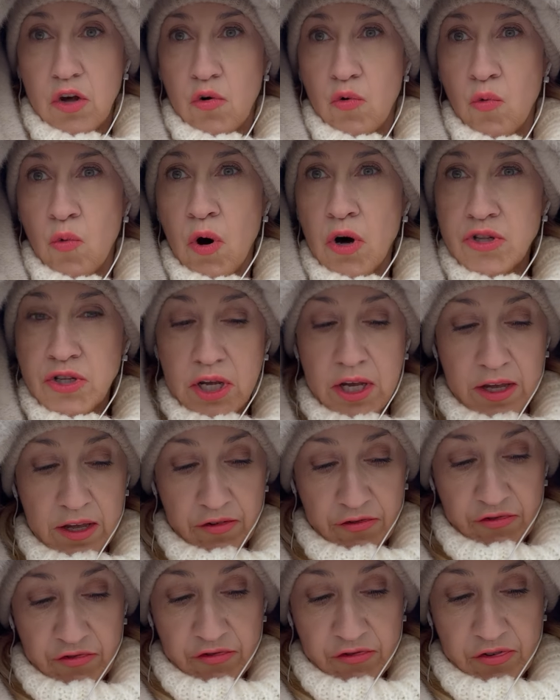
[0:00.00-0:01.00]
What
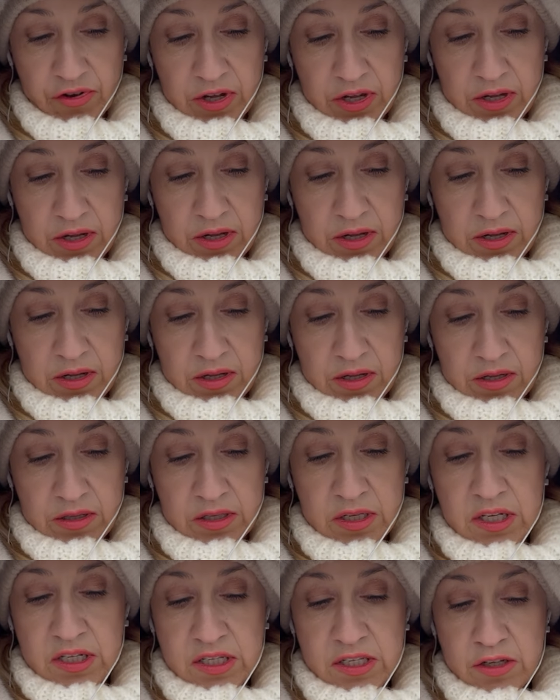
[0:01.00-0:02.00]
if
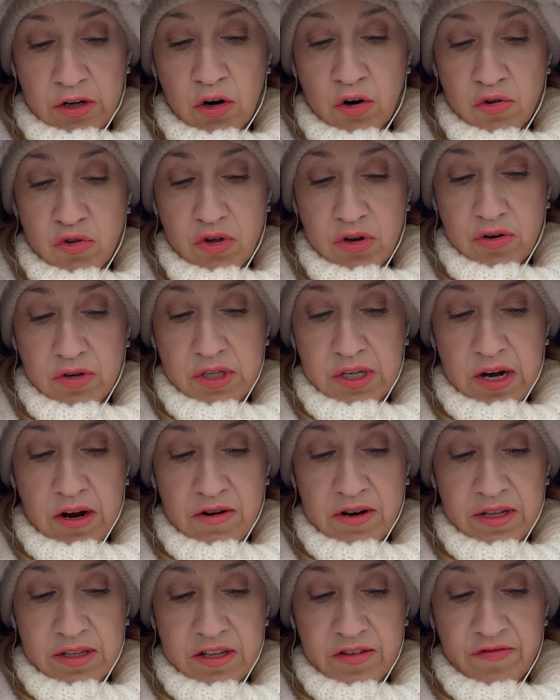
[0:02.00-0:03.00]
these soldiers
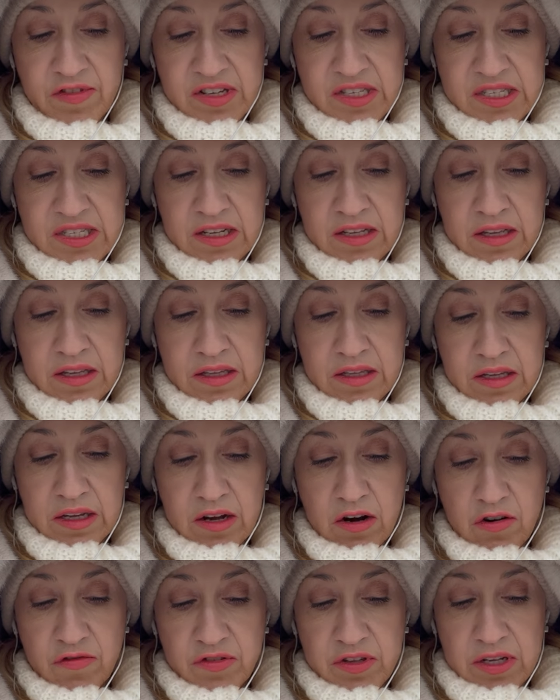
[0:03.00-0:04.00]
are in the vicinity
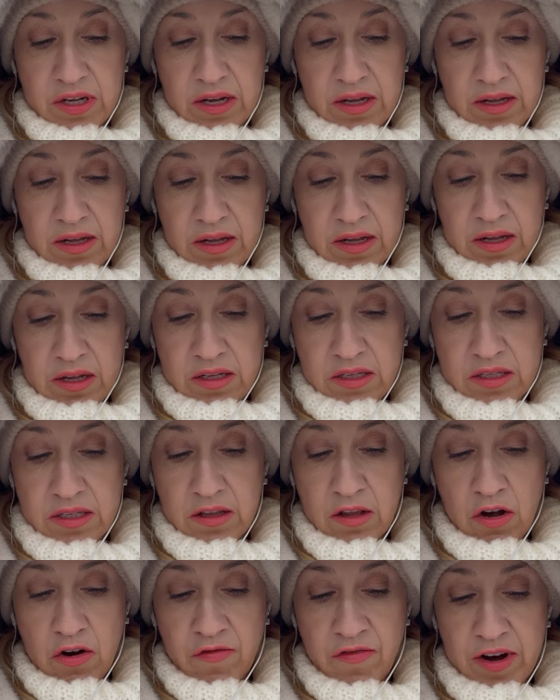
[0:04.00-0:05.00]
of the
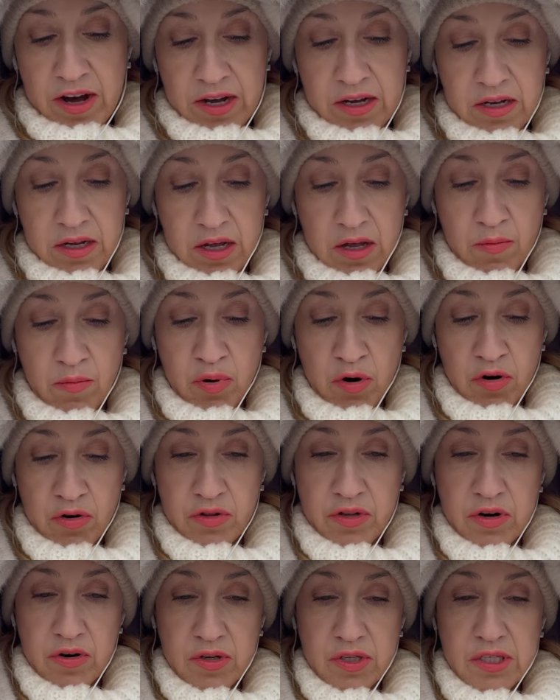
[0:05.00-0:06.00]
Slovak
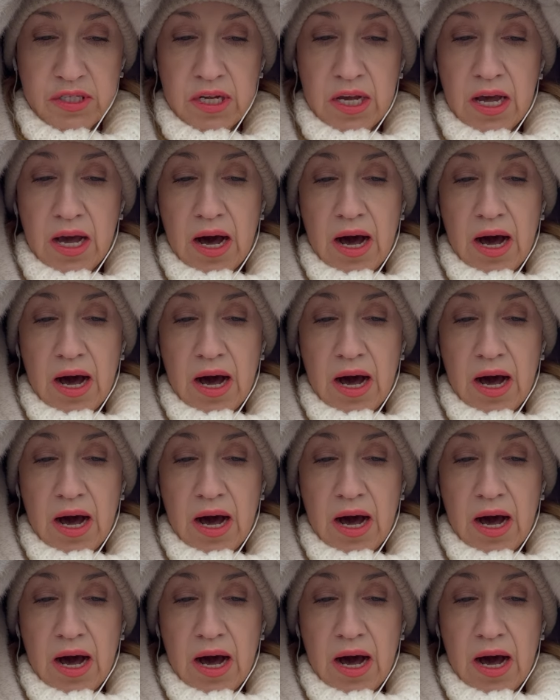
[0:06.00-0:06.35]
borders?